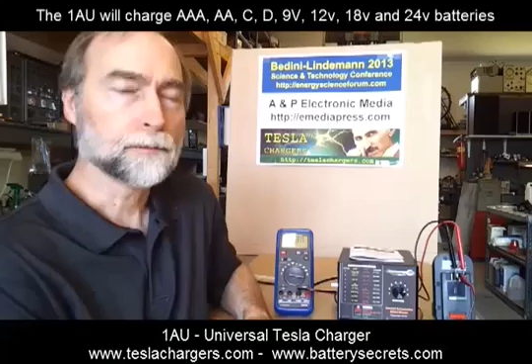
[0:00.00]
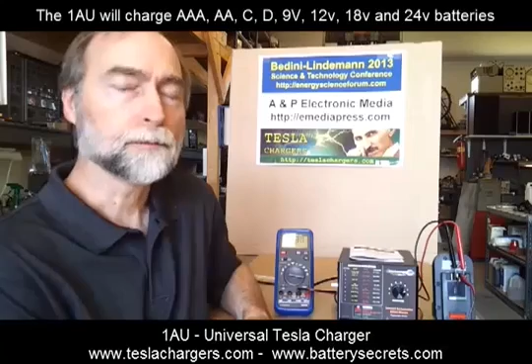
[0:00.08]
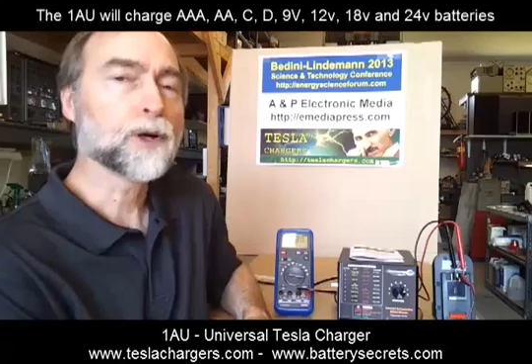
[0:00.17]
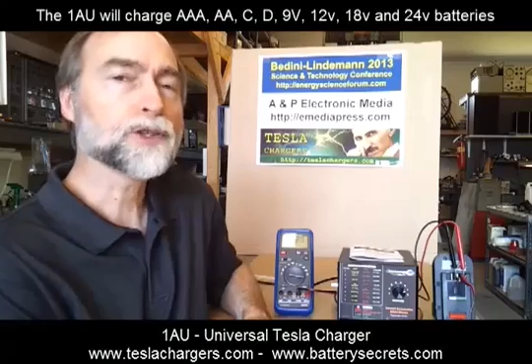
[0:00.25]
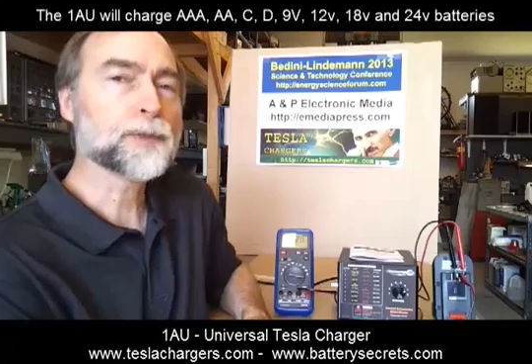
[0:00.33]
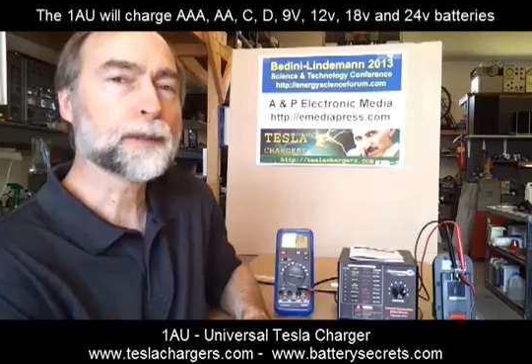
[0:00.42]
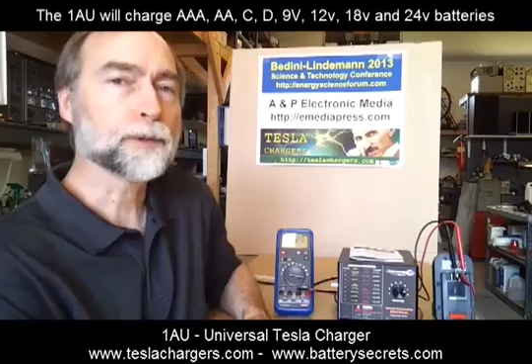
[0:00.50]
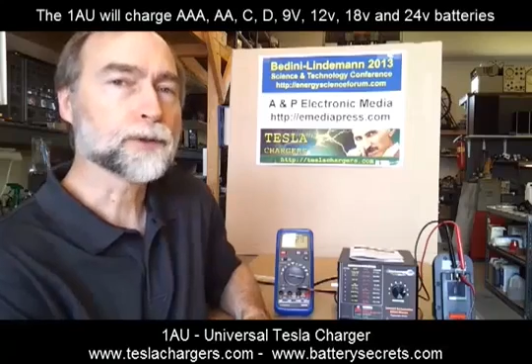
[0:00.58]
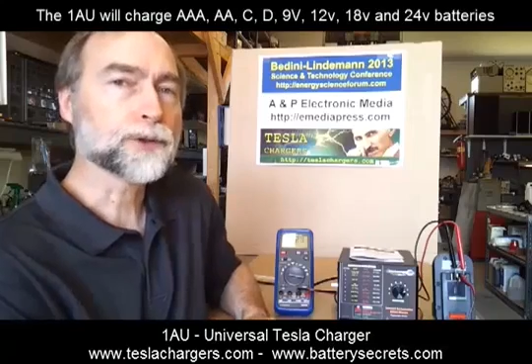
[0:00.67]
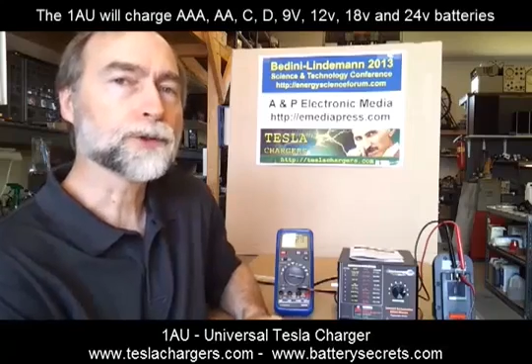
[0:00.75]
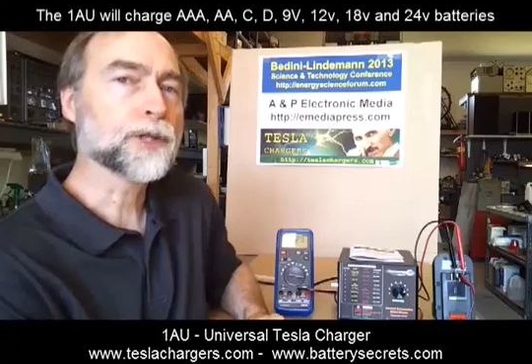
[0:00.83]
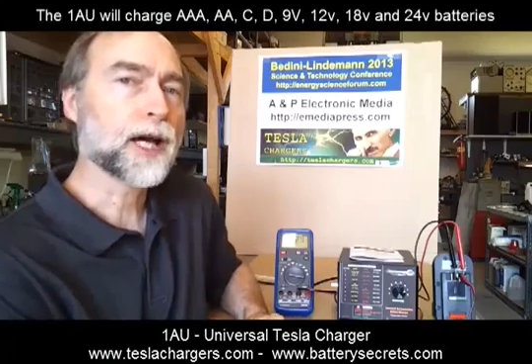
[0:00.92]
most people
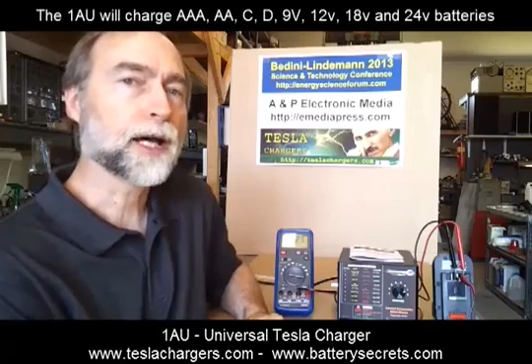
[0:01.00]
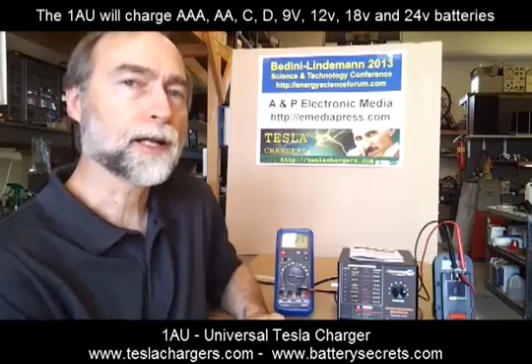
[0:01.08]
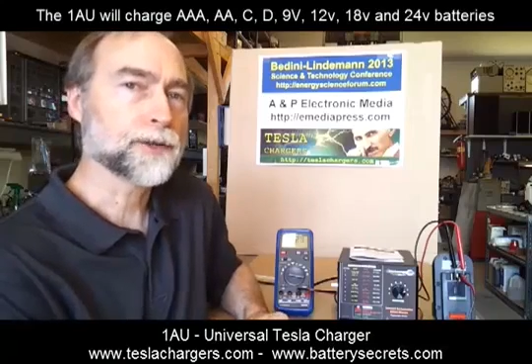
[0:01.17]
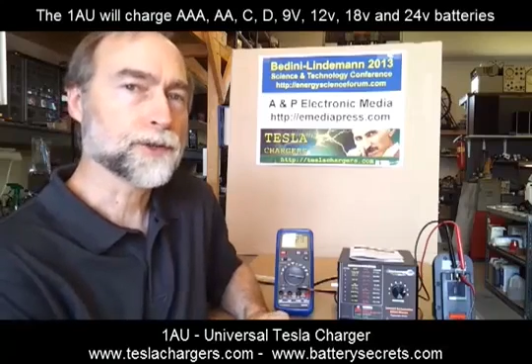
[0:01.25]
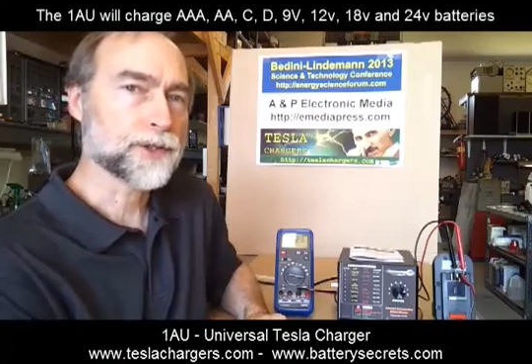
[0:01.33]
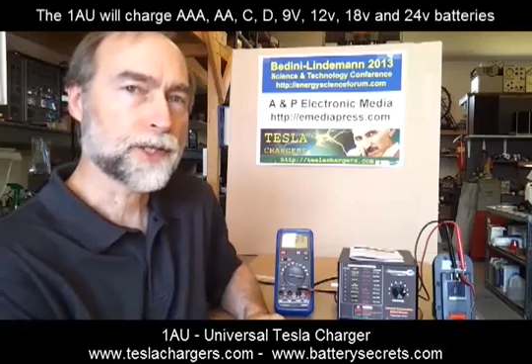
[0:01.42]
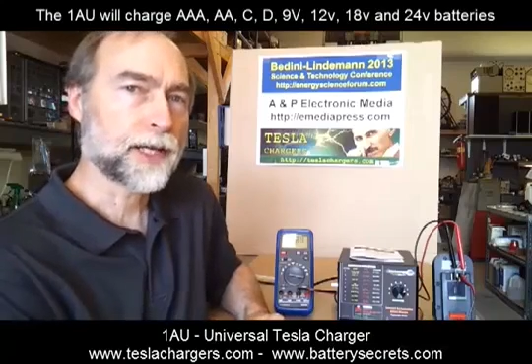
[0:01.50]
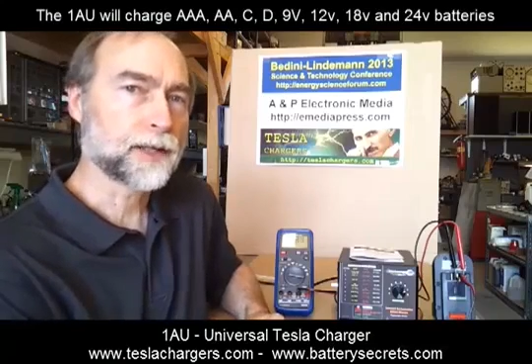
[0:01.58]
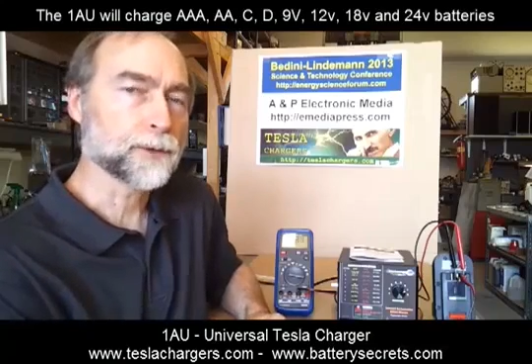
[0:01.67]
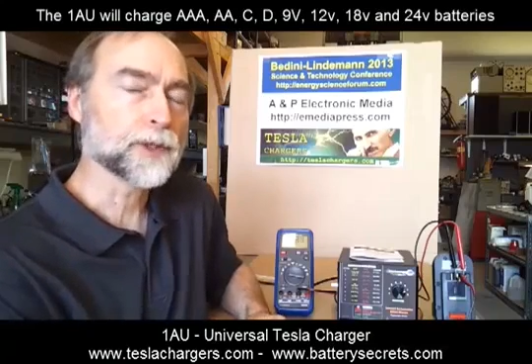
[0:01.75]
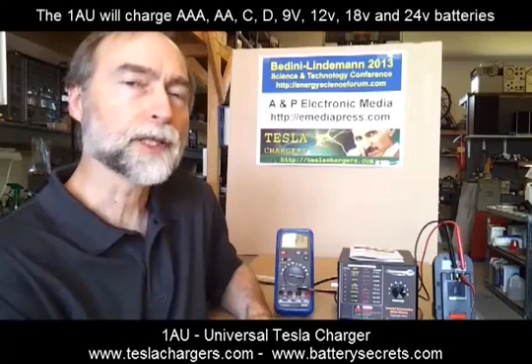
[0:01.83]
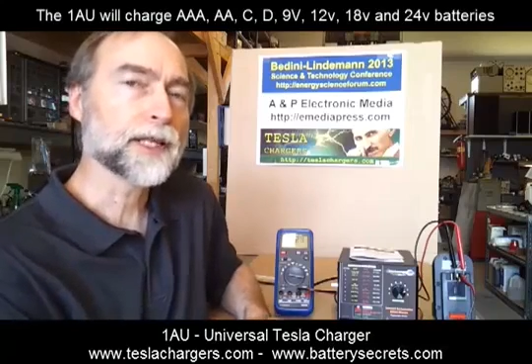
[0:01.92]
do not
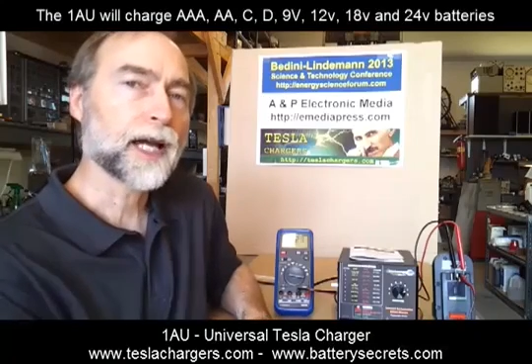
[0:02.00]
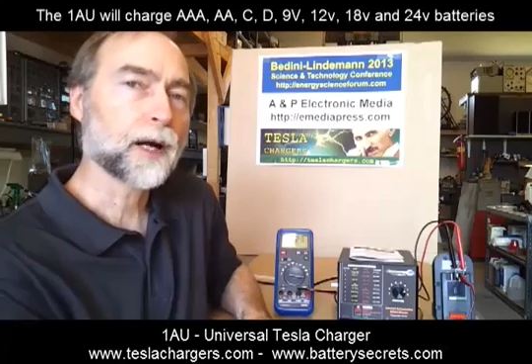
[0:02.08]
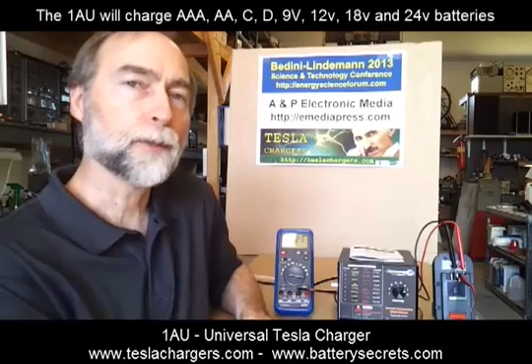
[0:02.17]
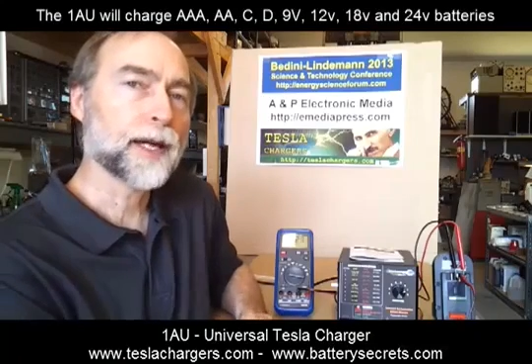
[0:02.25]
understand really how